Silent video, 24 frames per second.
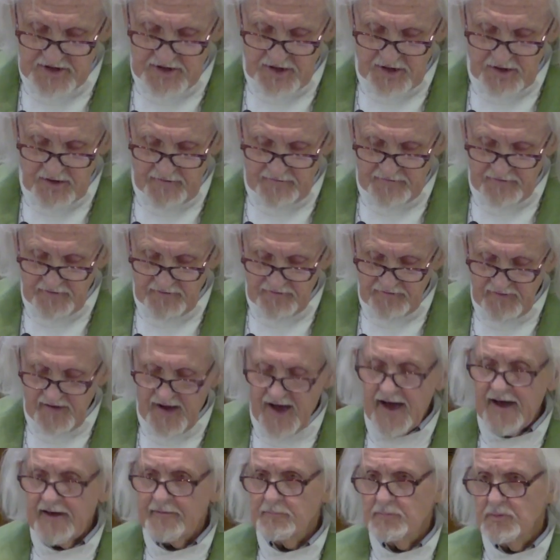of the
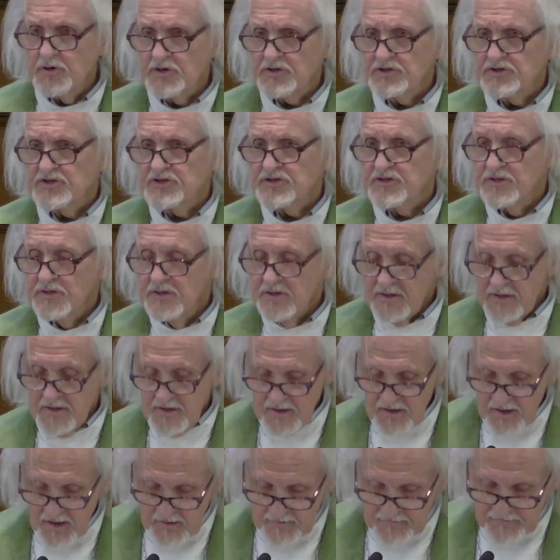5 books
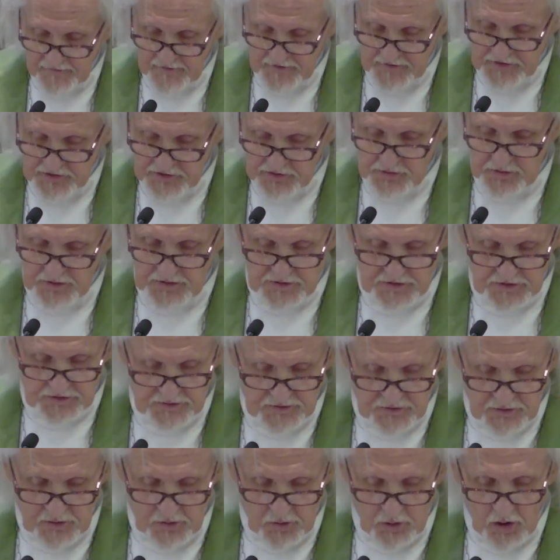of the Jewish
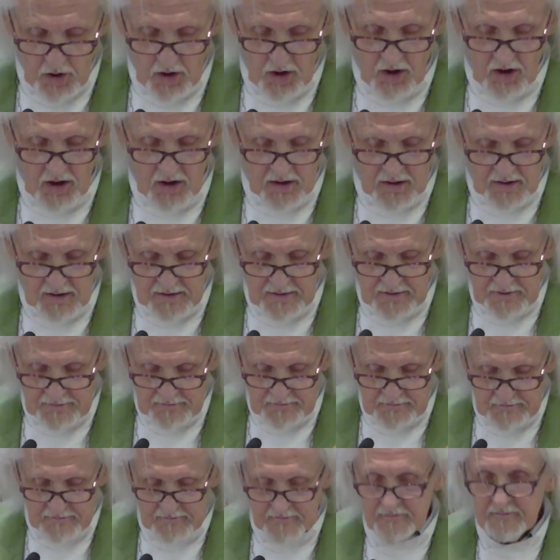law:
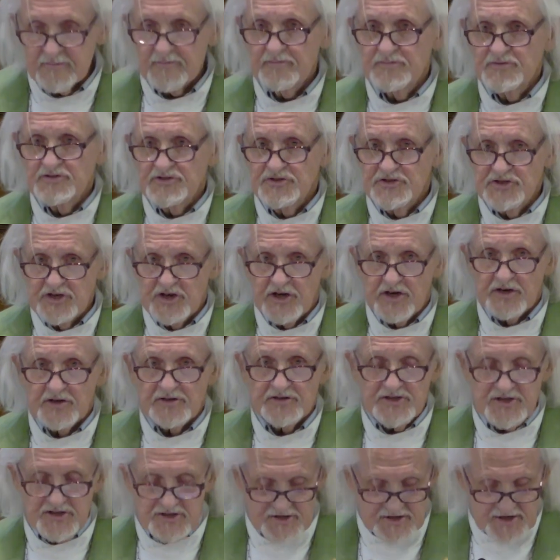
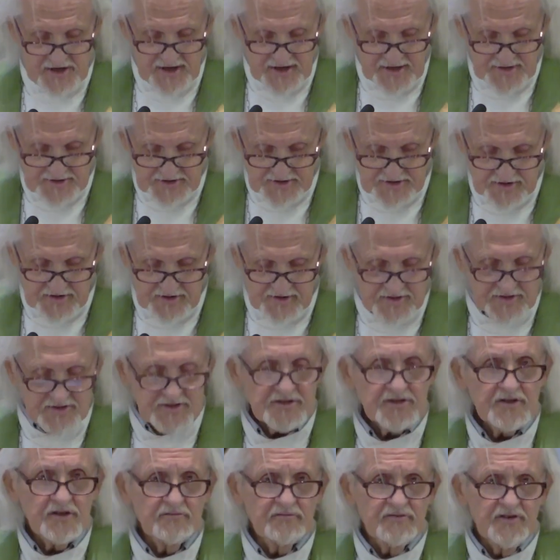Genesis,
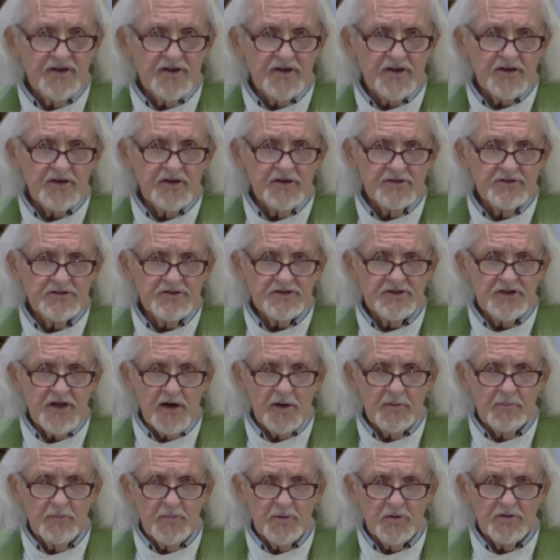Exodus, Leviticus,
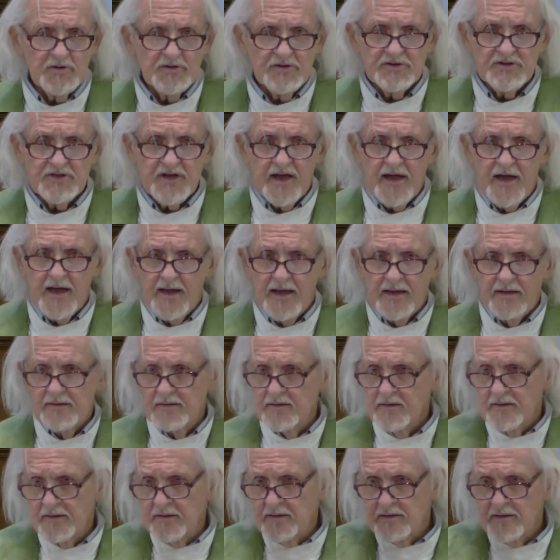Numbers,
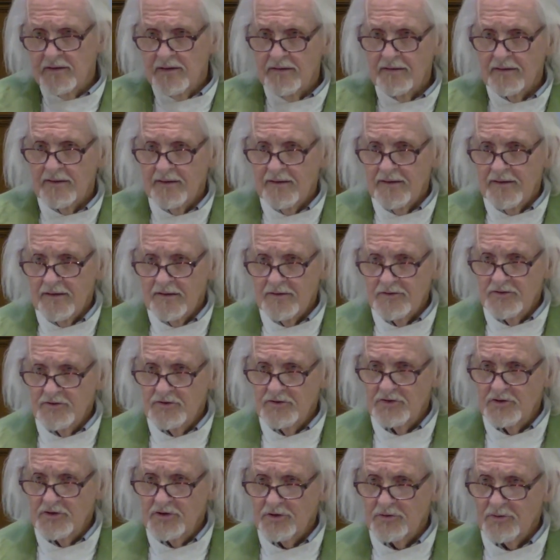and
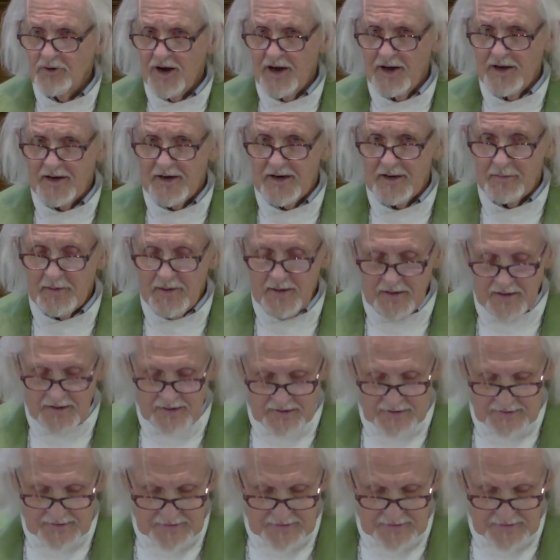Deuteronomy.